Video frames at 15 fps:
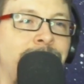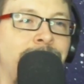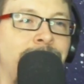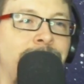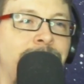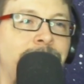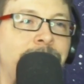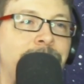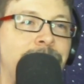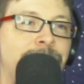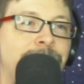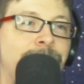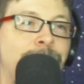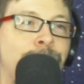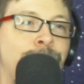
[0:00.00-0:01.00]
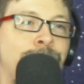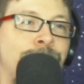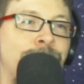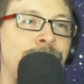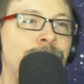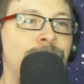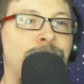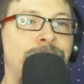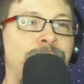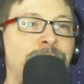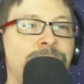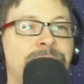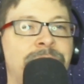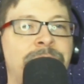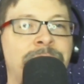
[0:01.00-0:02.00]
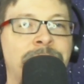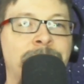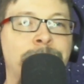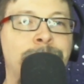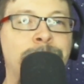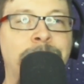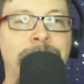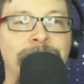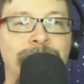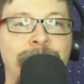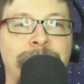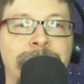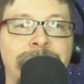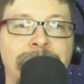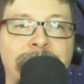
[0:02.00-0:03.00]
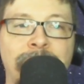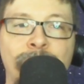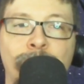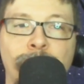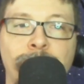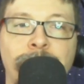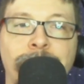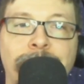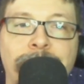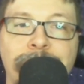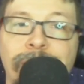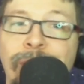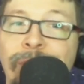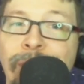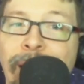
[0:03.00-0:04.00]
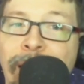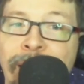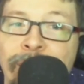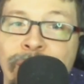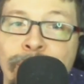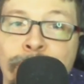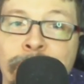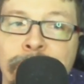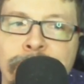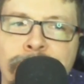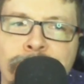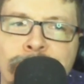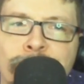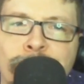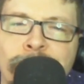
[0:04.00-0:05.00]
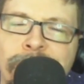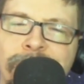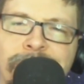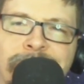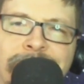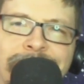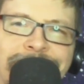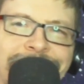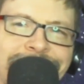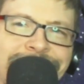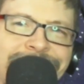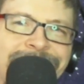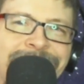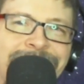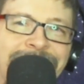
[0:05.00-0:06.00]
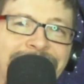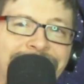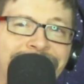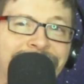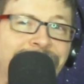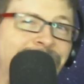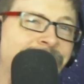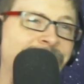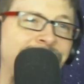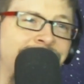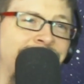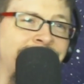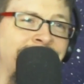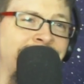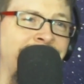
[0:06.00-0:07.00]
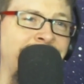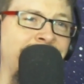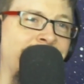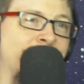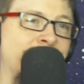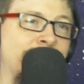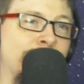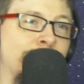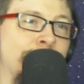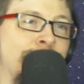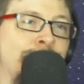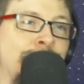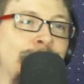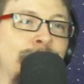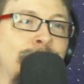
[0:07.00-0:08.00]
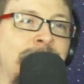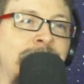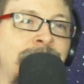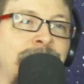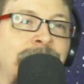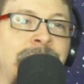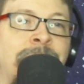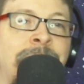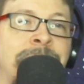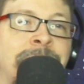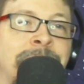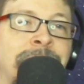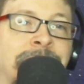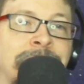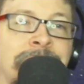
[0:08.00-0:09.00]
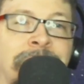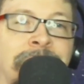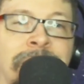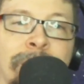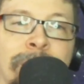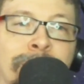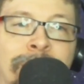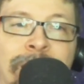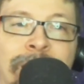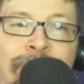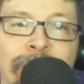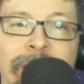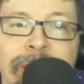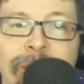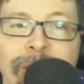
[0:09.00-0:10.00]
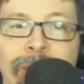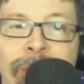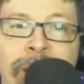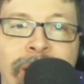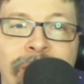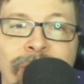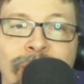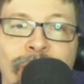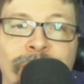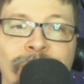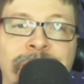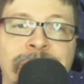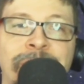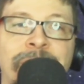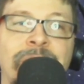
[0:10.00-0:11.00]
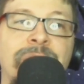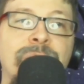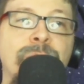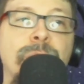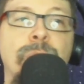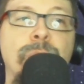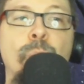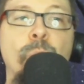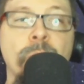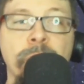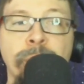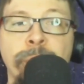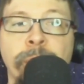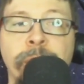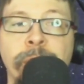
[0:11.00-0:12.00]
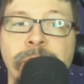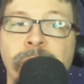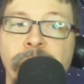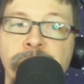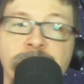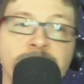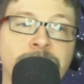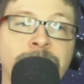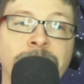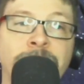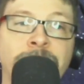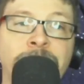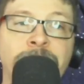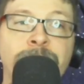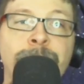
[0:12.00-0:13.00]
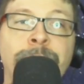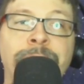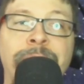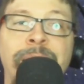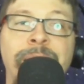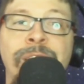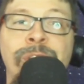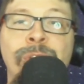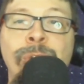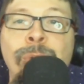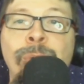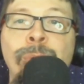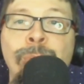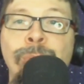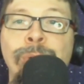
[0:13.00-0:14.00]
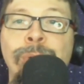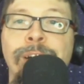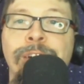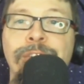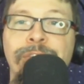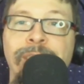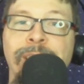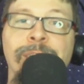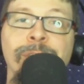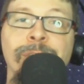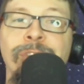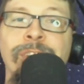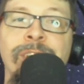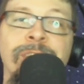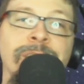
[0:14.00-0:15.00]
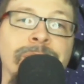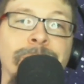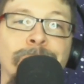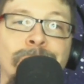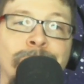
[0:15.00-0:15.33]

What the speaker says: Lucifer's 5th season has been scheduled as its last, but could it get a 6th? According to TVLine.com, Netflix is currently in talks with Warner Brothers Television to make a new final season.